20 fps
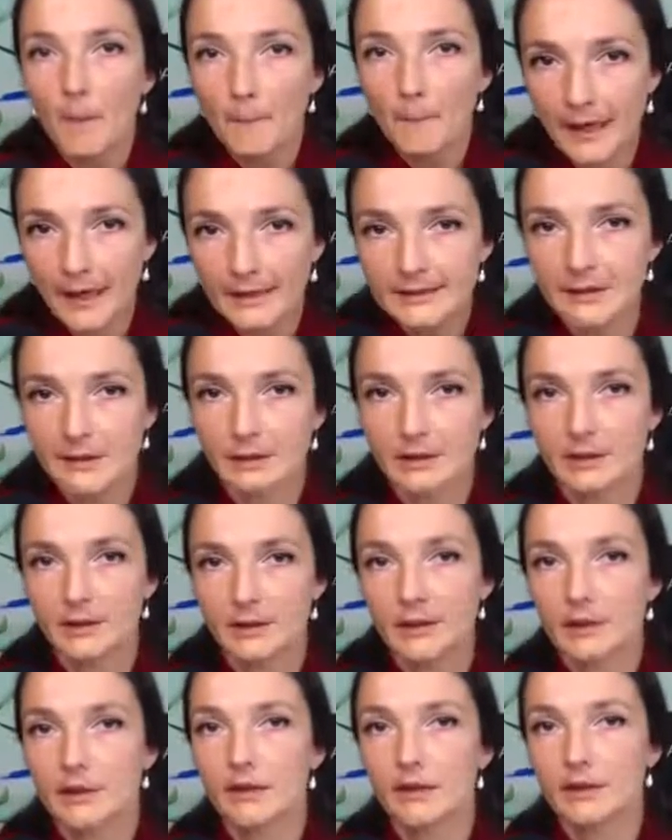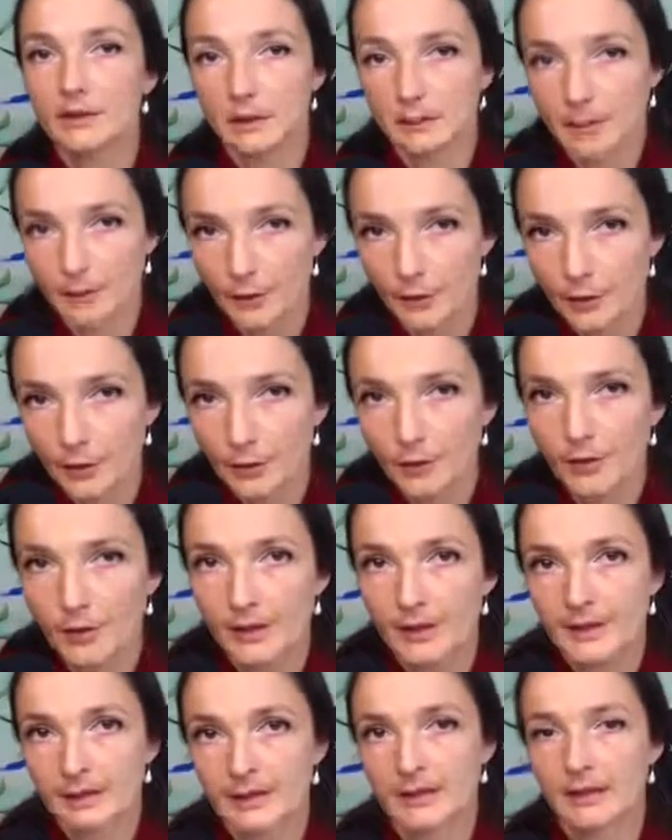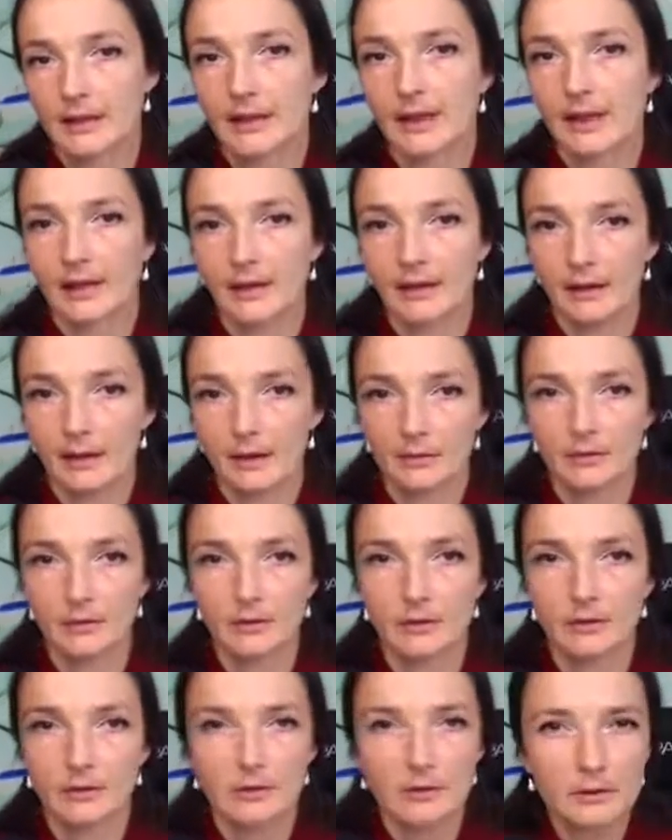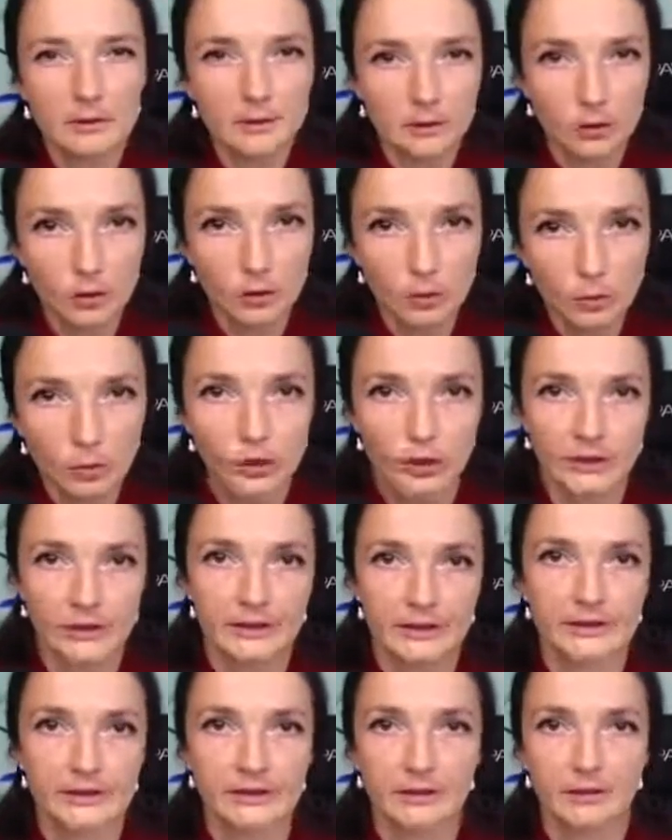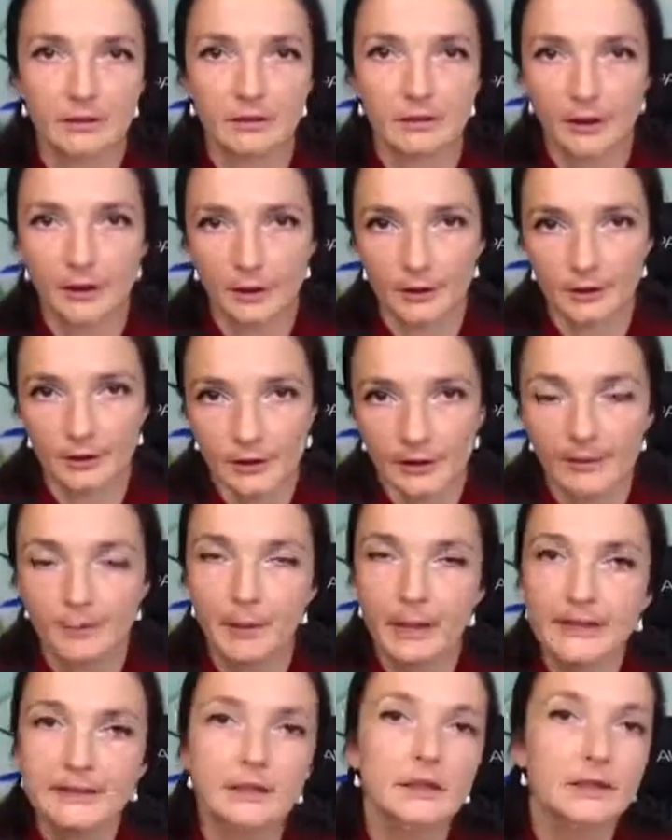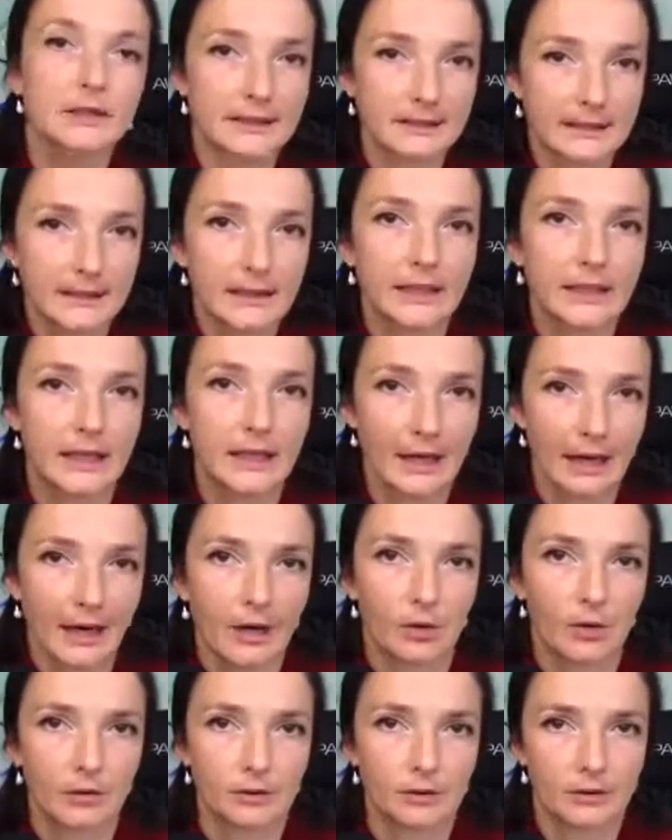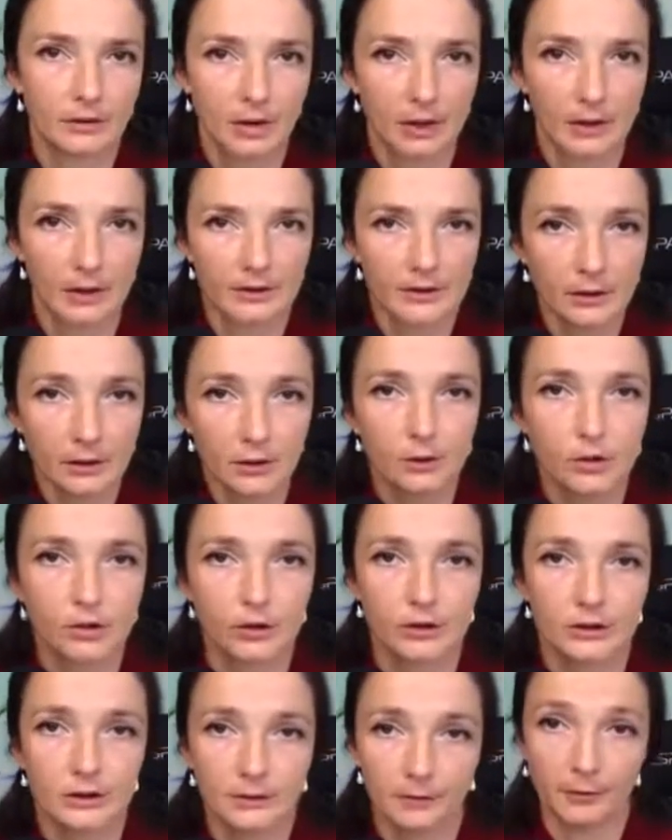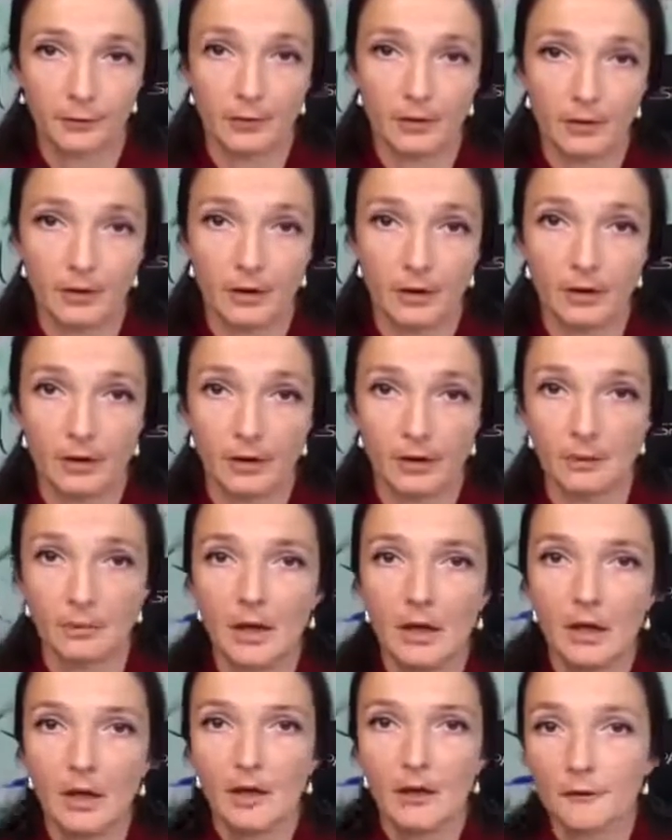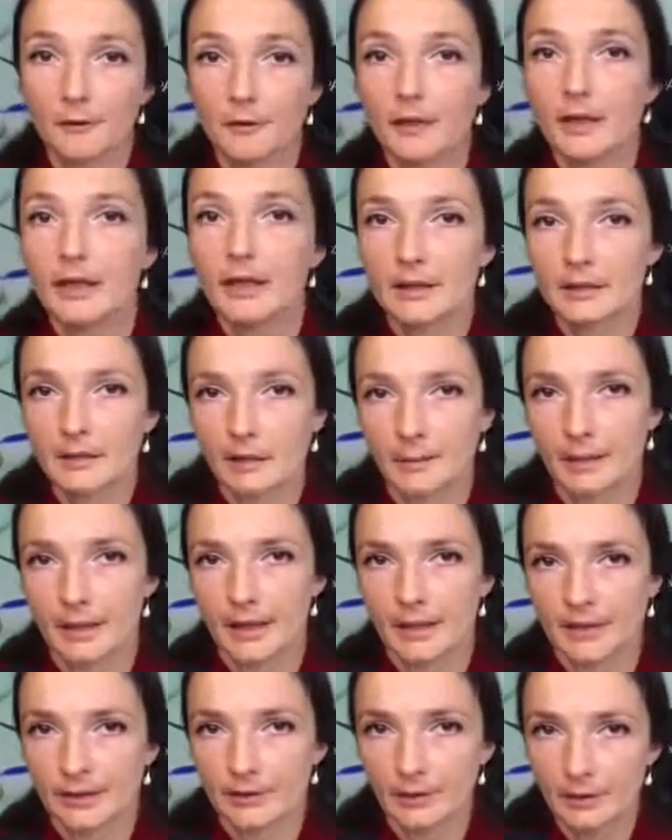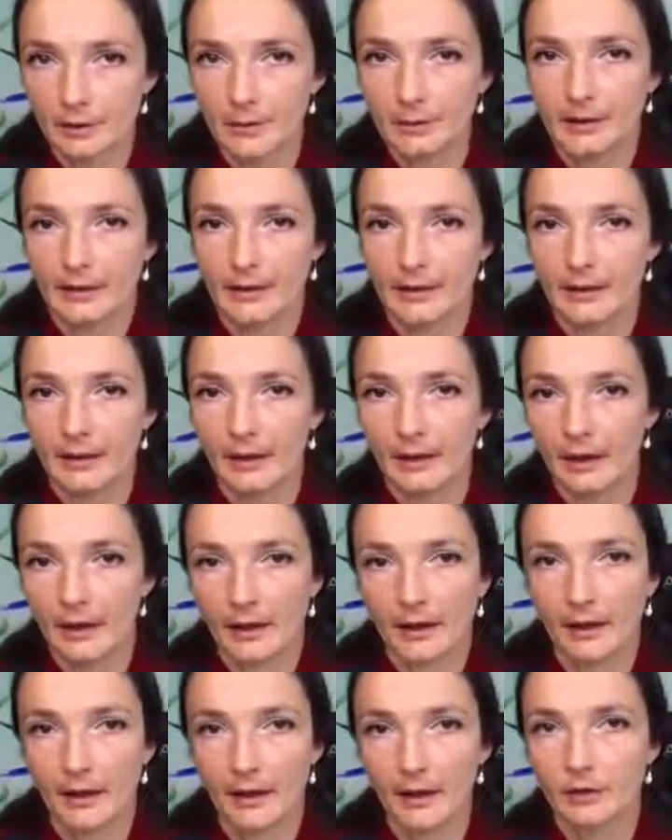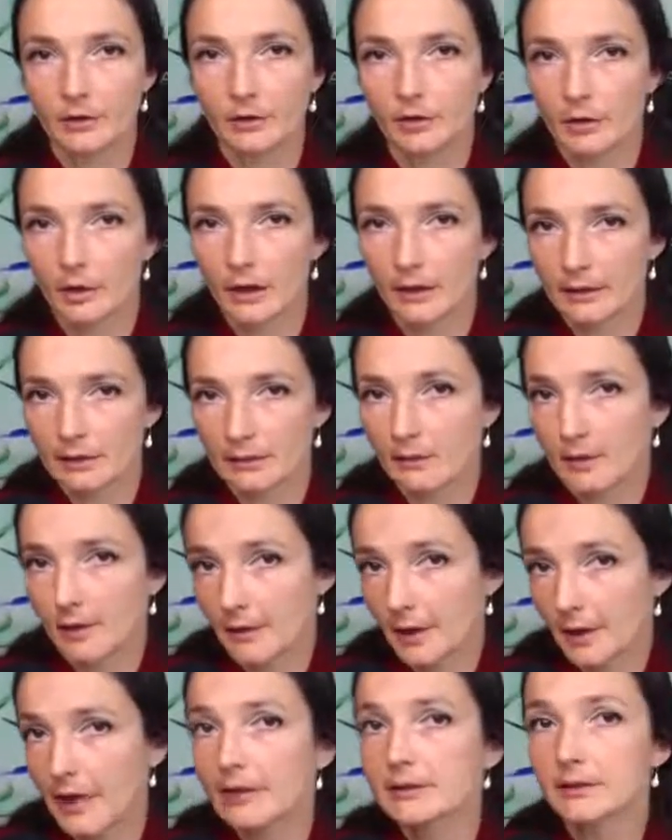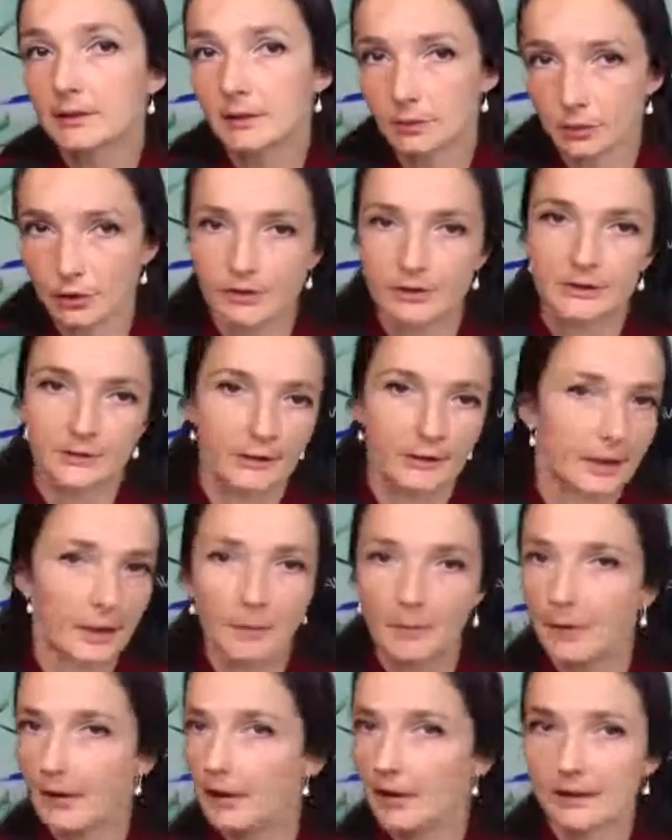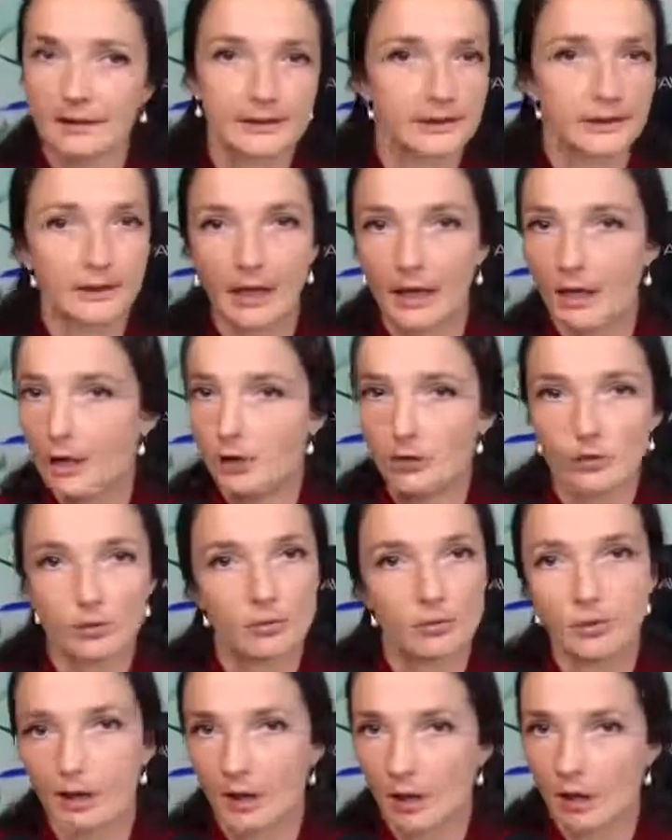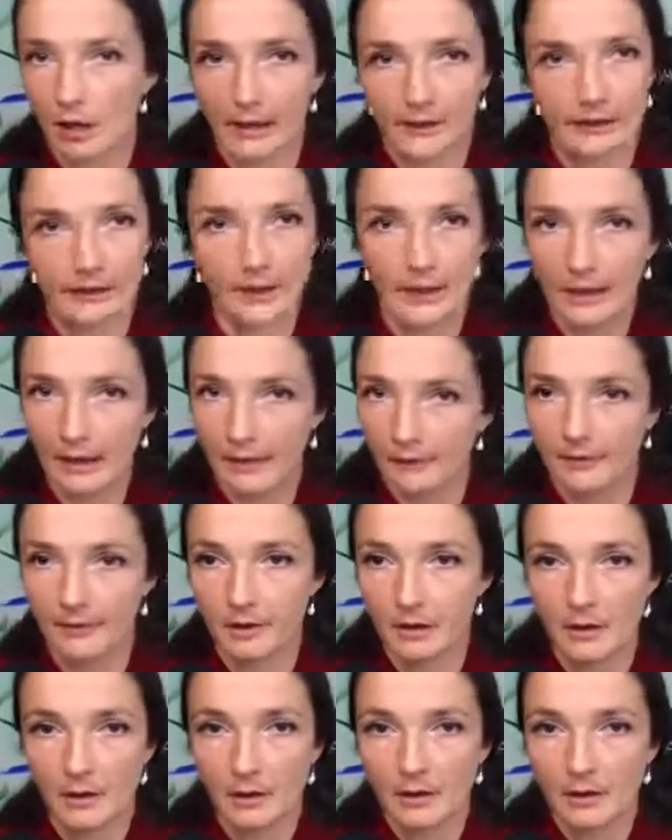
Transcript: basically entrepreneurs and solutions they're they're basically seeking out uh, solutions from free enterprise to come in and and create solutions for them because they do not have